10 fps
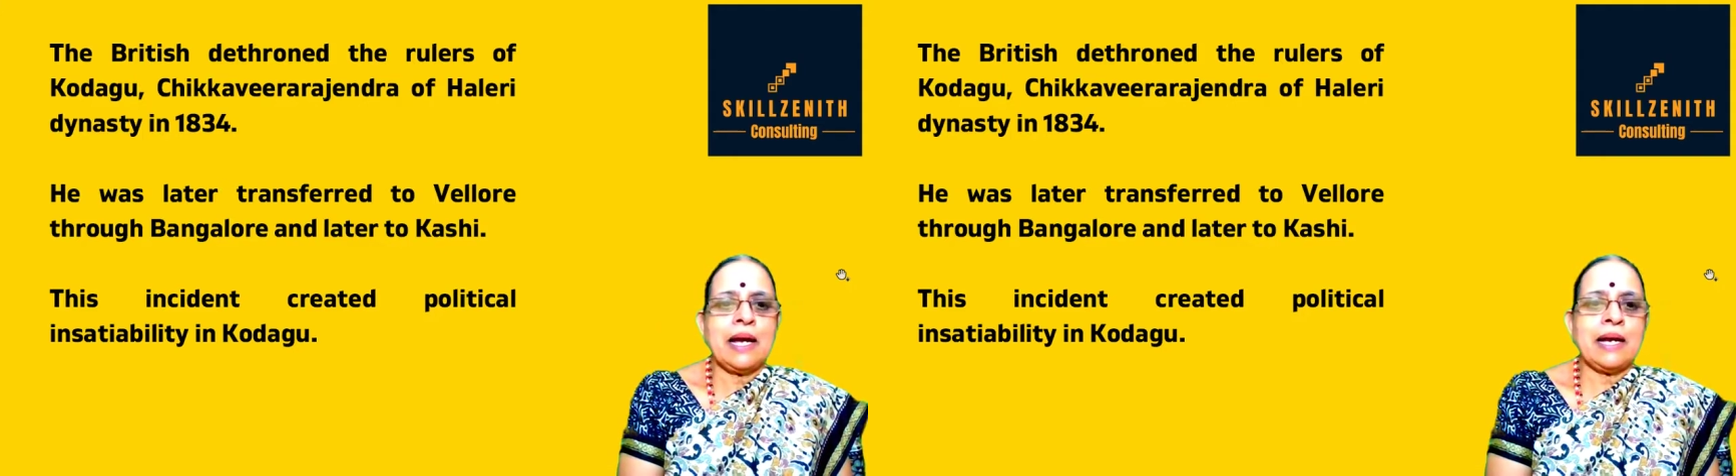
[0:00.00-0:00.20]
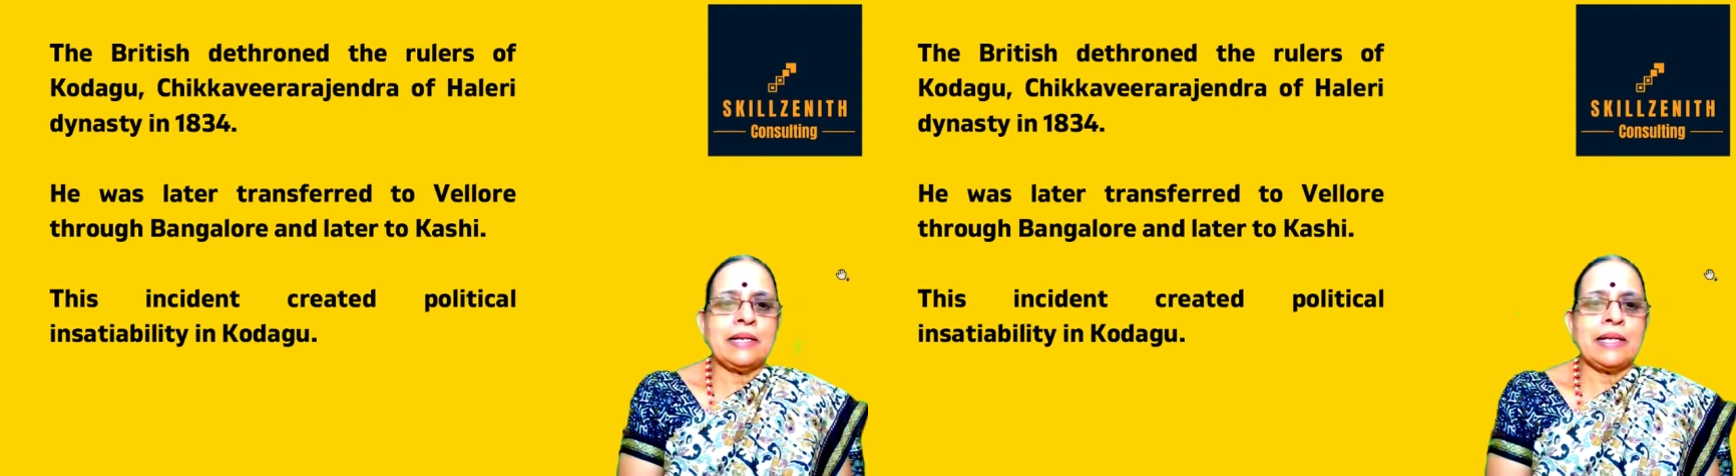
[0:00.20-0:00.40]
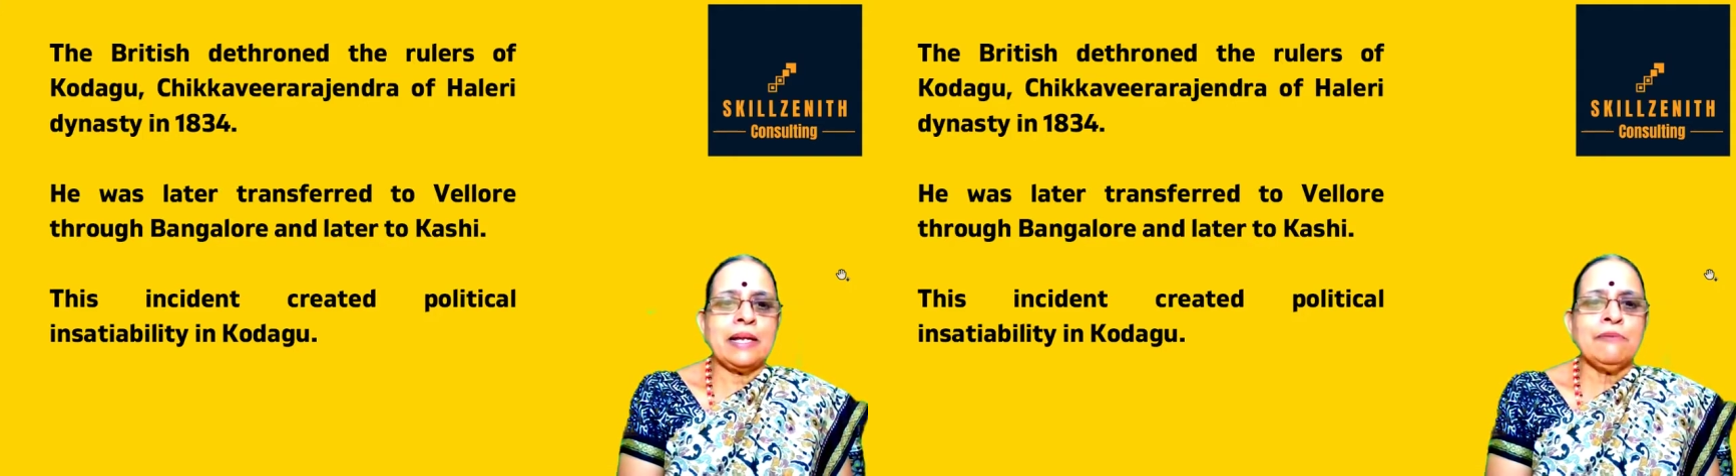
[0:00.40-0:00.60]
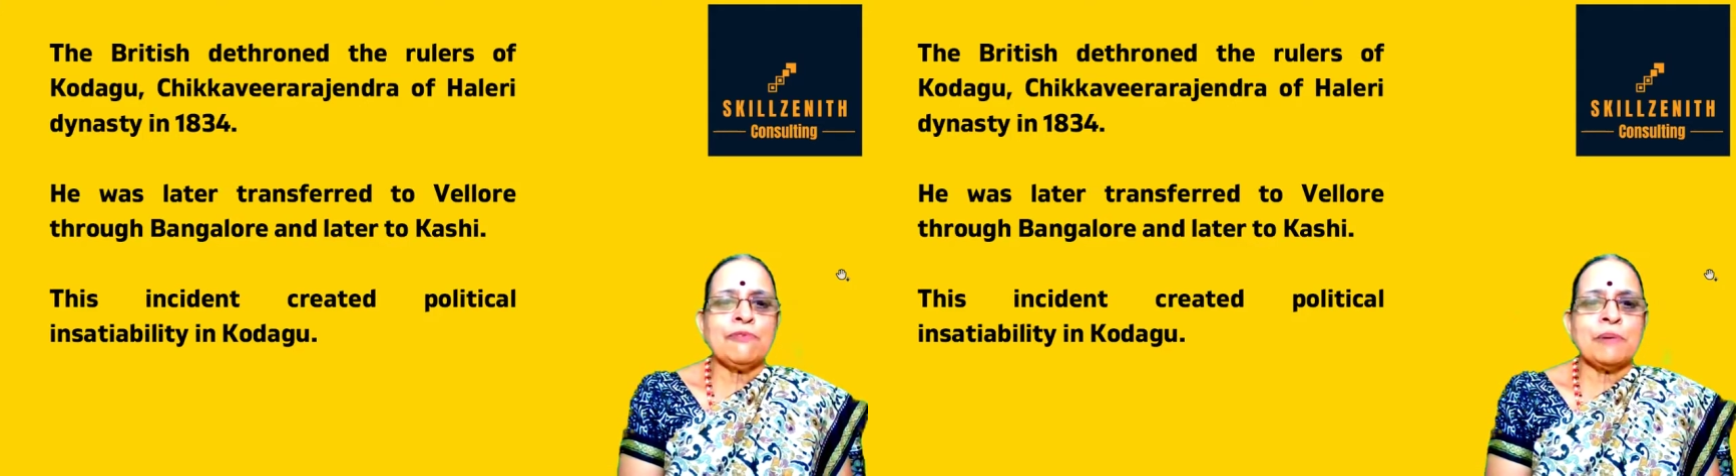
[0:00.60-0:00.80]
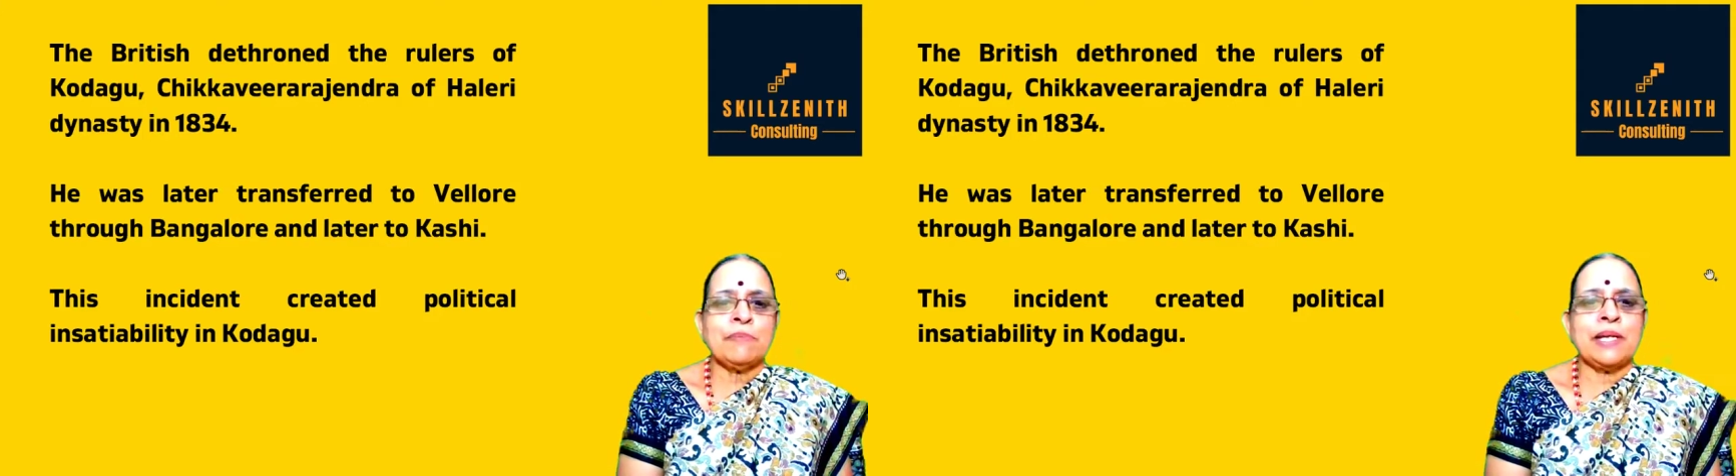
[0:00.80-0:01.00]
And then
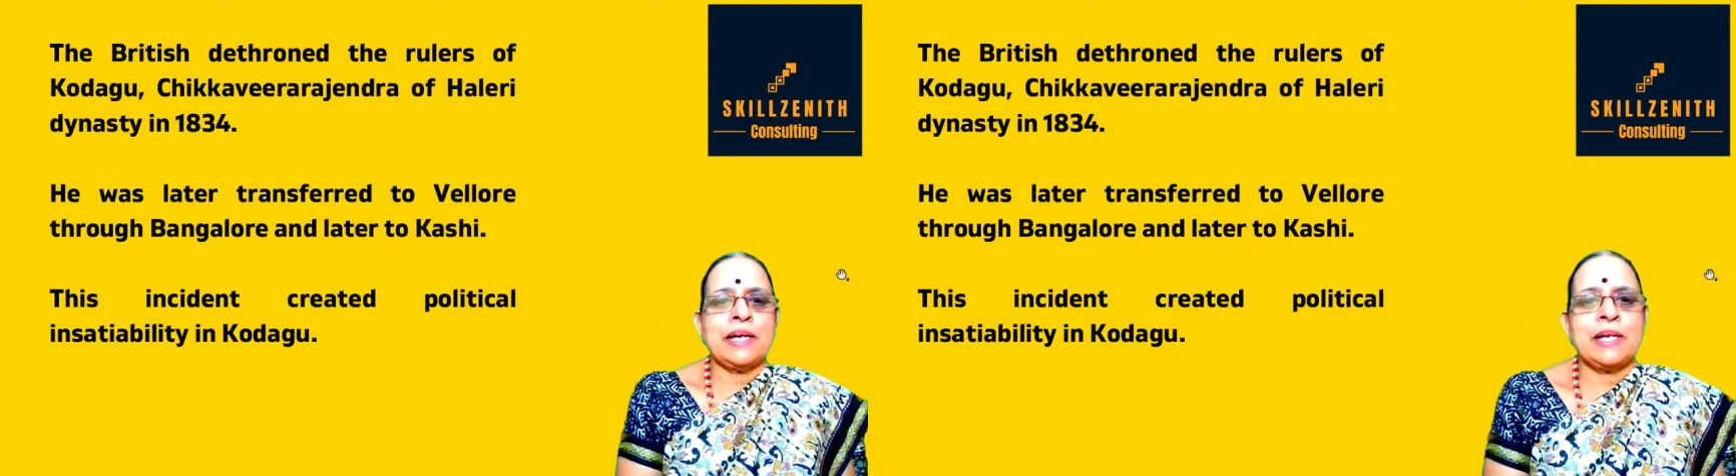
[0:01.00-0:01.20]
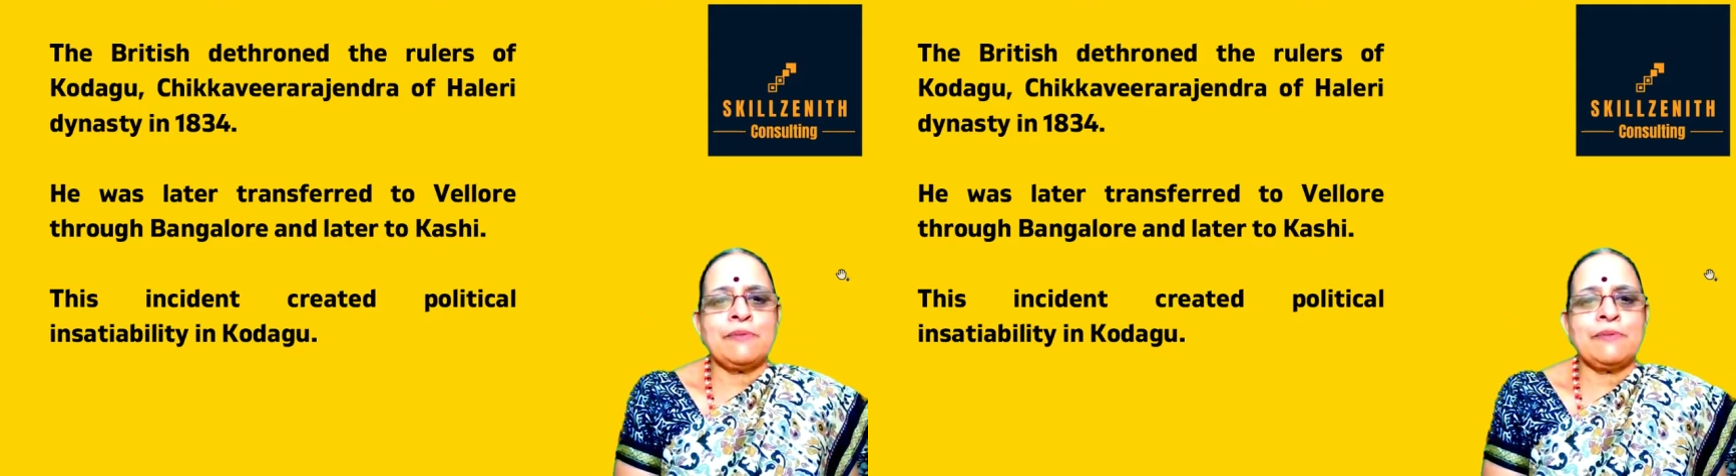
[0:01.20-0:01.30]
from there he